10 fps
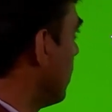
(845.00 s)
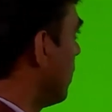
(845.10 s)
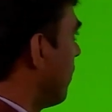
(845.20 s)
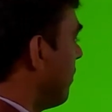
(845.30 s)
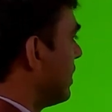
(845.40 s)

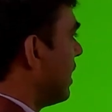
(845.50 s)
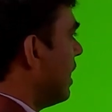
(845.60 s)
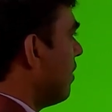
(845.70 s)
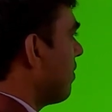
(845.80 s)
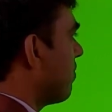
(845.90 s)
with the
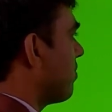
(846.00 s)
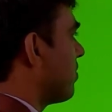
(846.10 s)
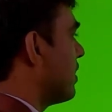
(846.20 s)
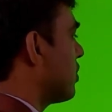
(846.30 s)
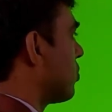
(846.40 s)
help of a
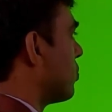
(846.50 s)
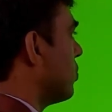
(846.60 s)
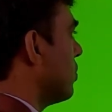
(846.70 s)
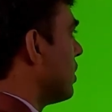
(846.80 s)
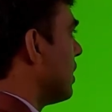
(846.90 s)
first row,
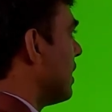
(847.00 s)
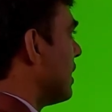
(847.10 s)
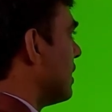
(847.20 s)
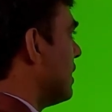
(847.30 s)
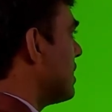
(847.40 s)

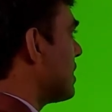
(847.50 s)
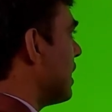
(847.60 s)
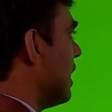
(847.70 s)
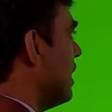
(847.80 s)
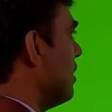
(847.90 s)
this
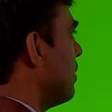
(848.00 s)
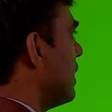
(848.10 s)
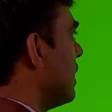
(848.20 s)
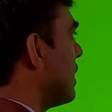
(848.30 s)
element